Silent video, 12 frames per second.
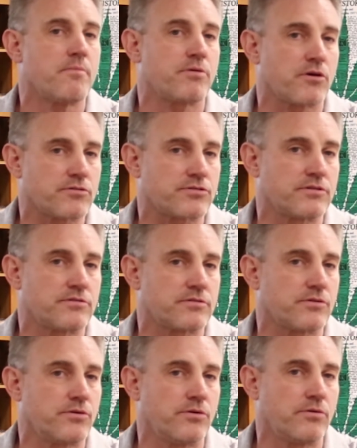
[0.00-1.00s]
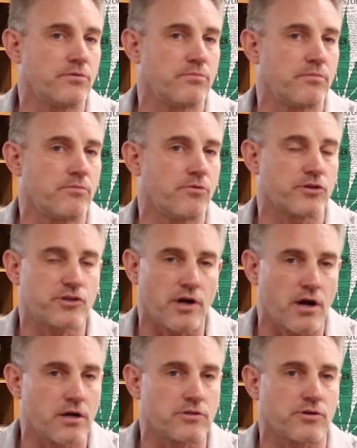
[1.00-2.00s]
persons who were
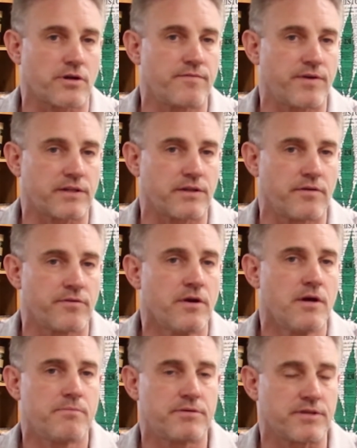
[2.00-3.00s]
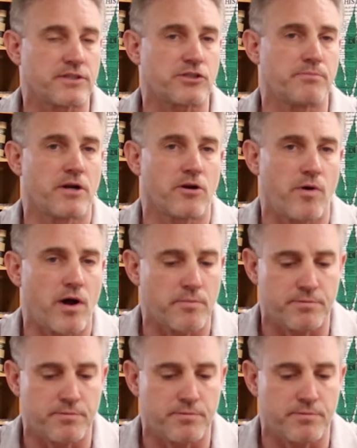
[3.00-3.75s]
charged or convicted of possession of marijuana,